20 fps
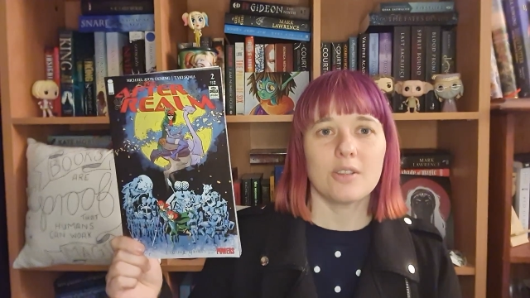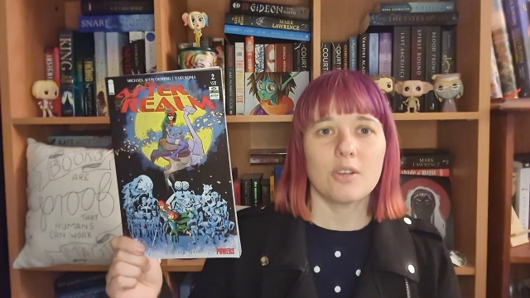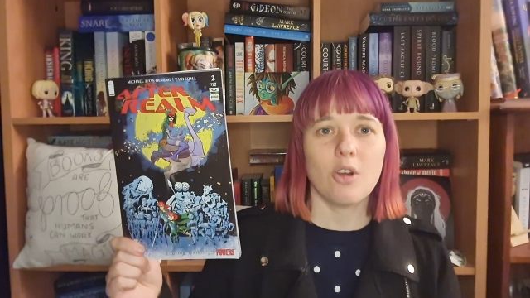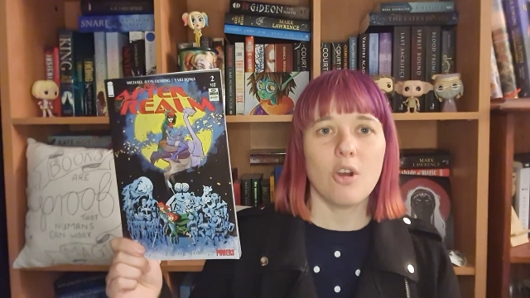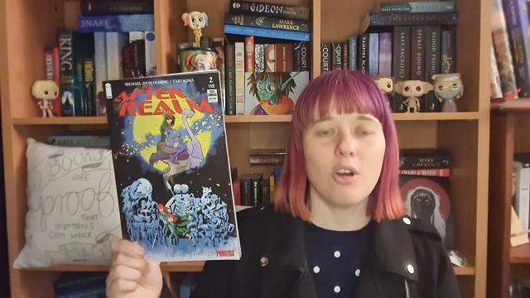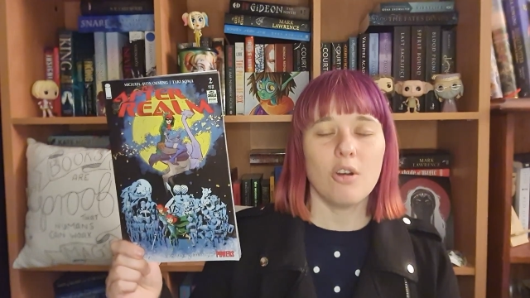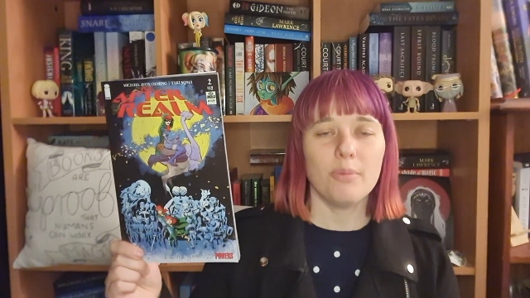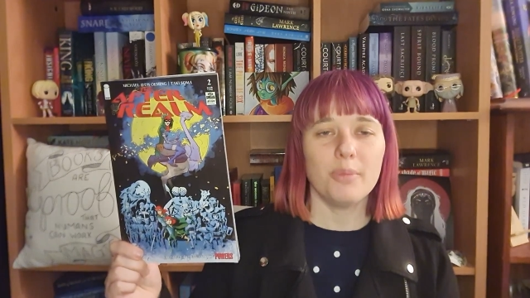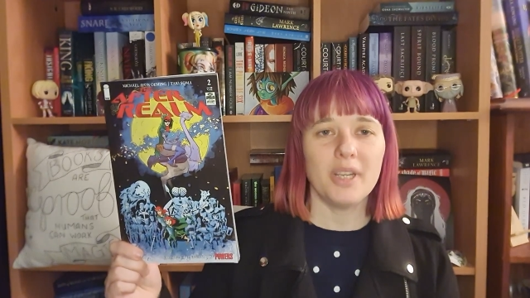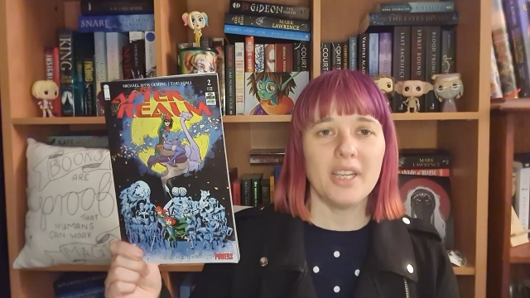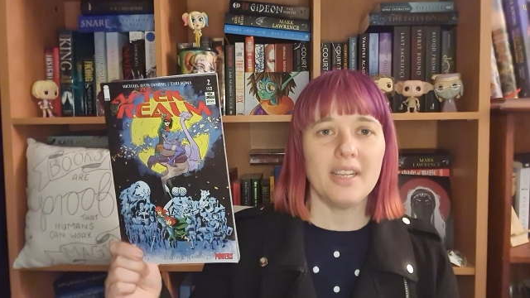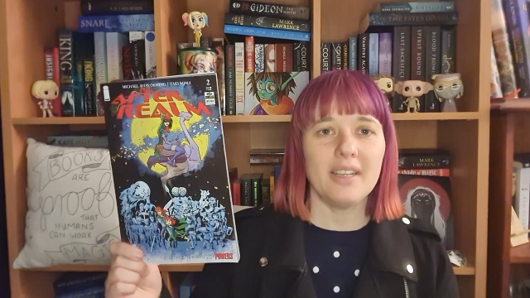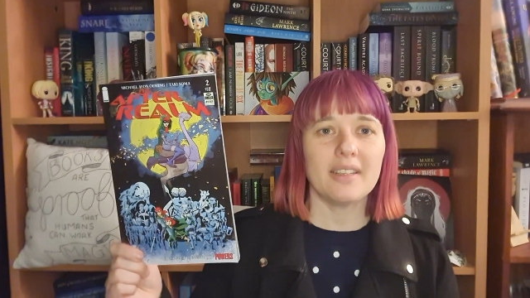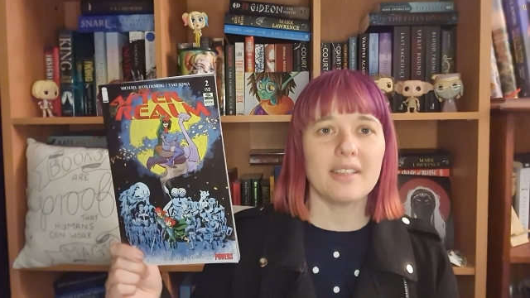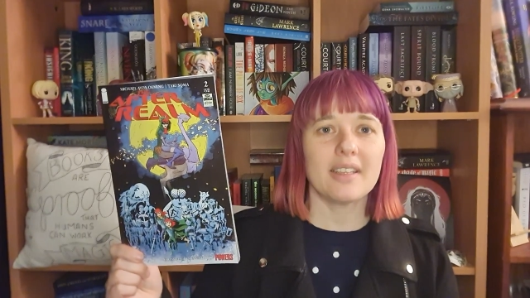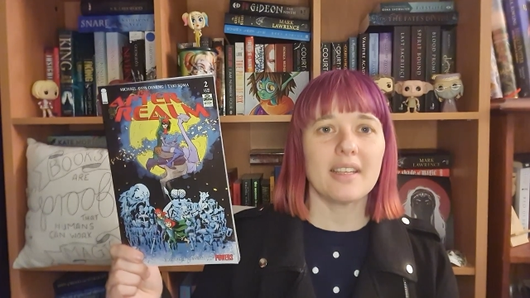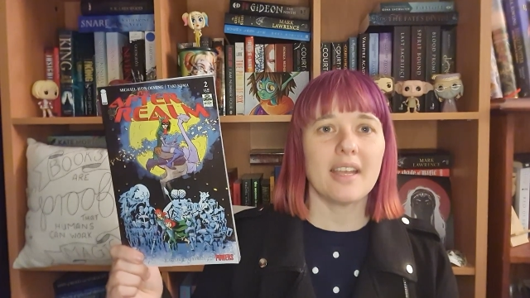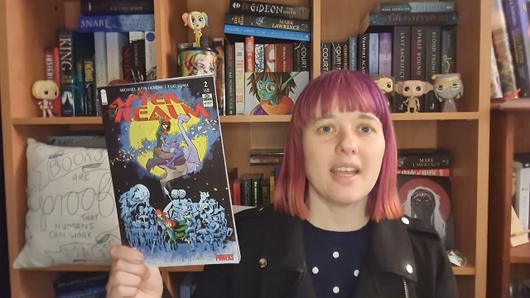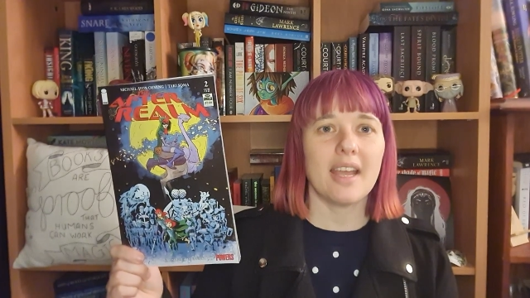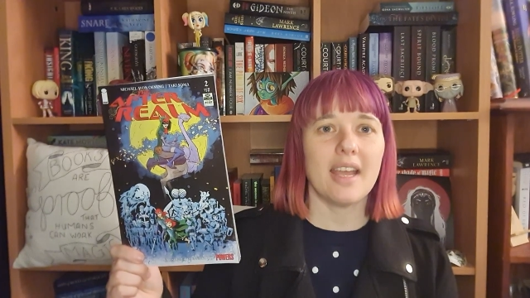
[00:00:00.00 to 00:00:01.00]

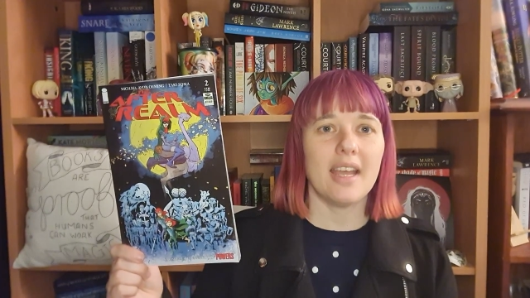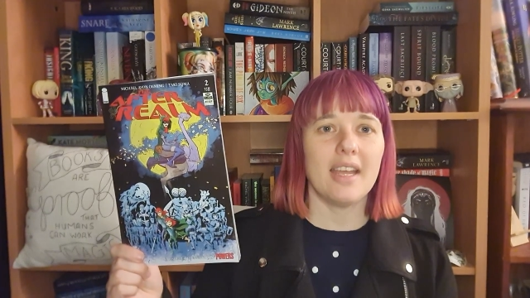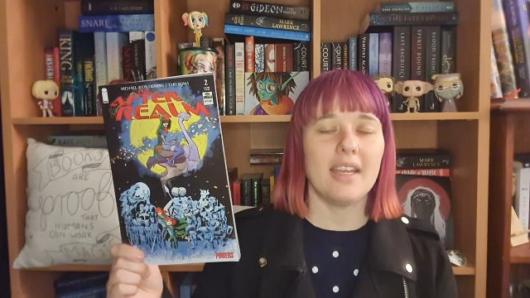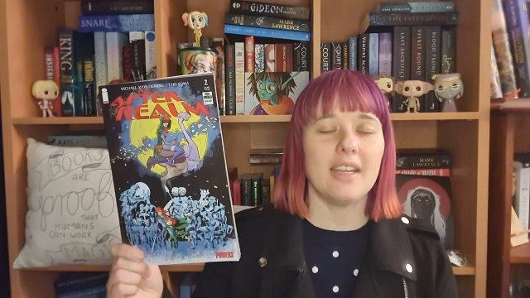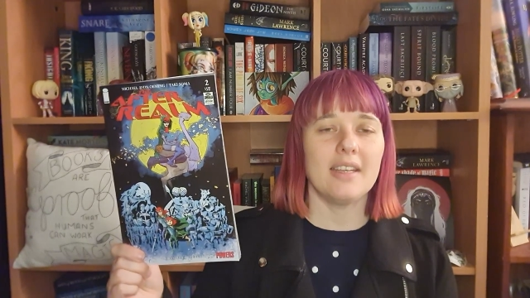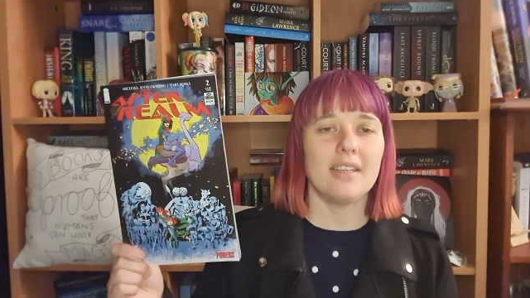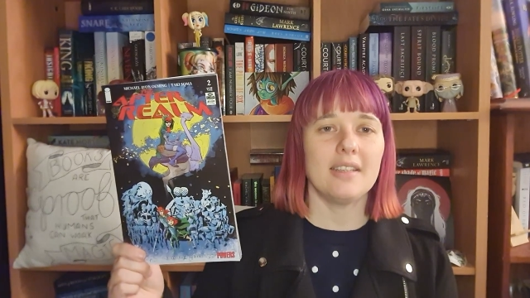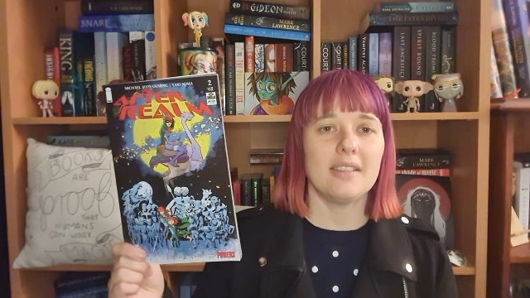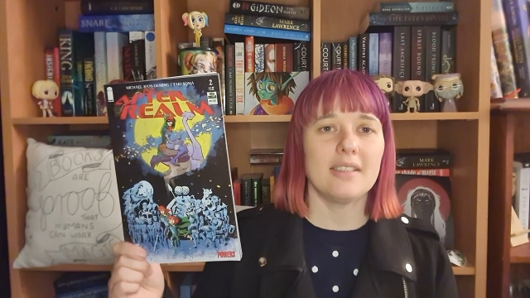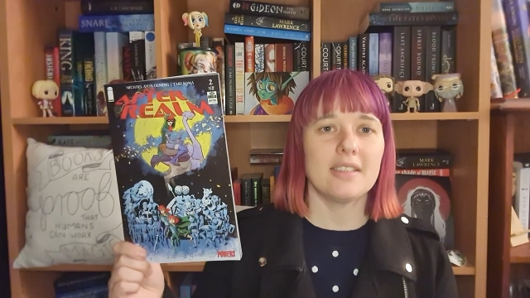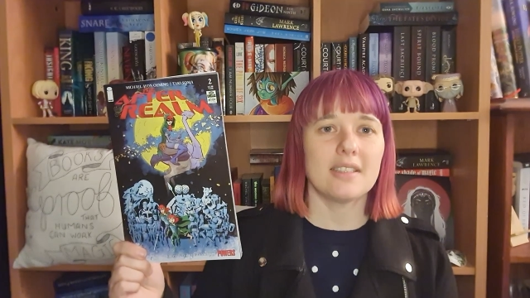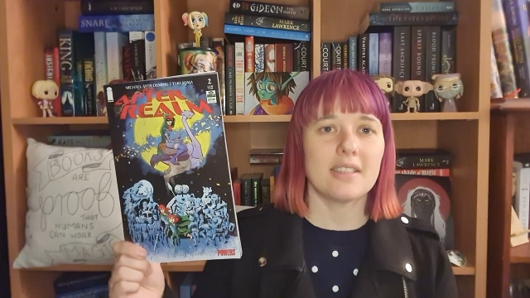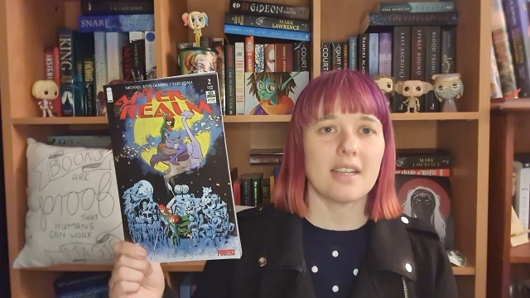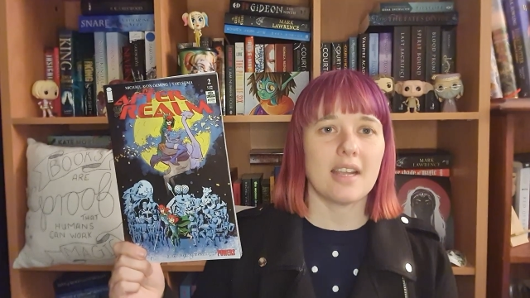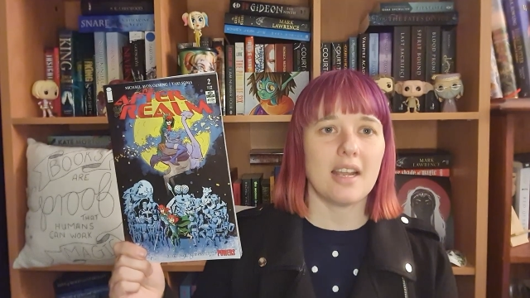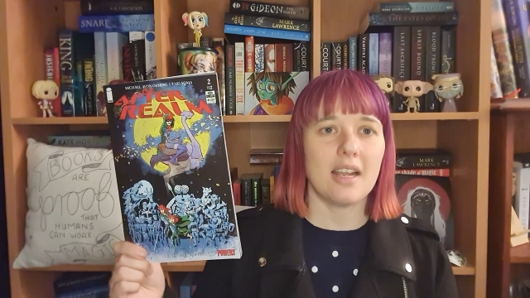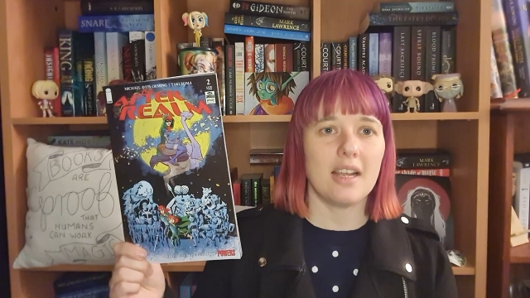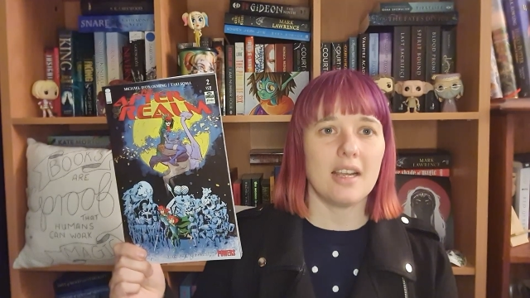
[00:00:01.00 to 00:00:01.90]
comic, and